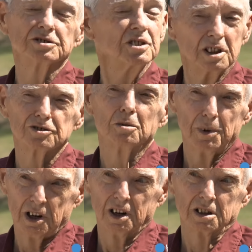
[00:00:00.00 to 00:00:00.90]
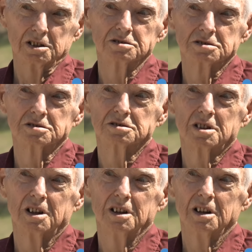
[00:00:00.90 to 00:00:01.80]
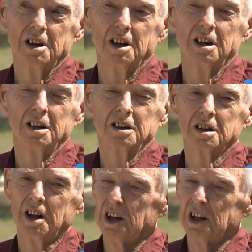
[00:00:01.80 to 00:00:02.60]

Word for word: this is America, and